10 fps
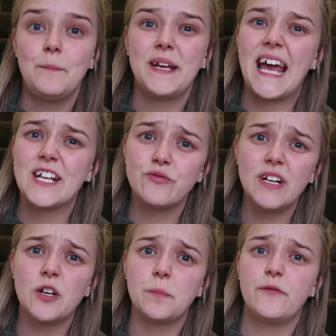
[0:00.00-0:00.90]
But yeah, it's
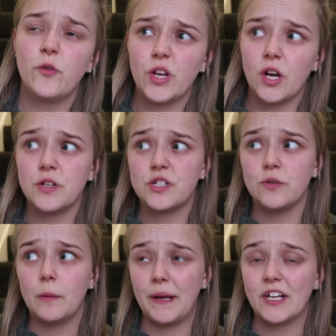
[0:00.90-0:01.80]
really good before you go and
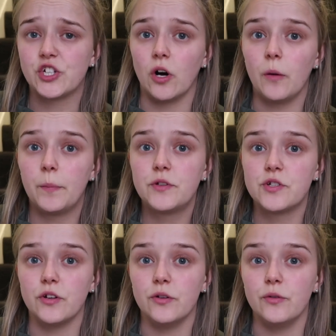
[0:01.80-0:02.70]
do a big shop
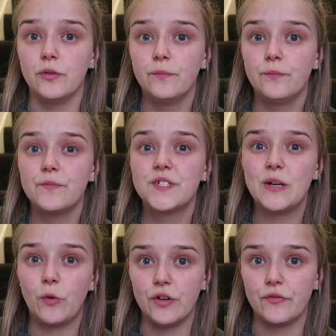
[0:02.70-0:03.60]
to
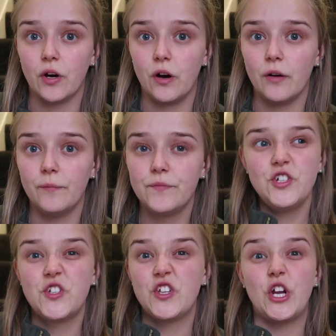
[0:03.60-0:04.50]
see what you've got,
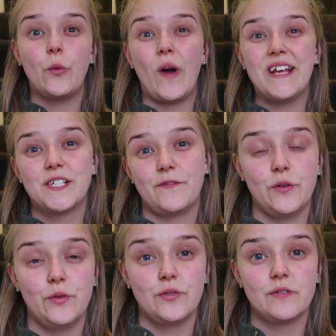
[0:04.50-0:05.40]
just so that you don't waste
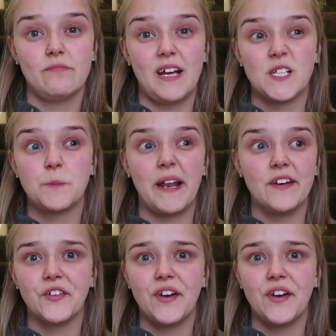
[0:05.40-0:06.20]
food and spend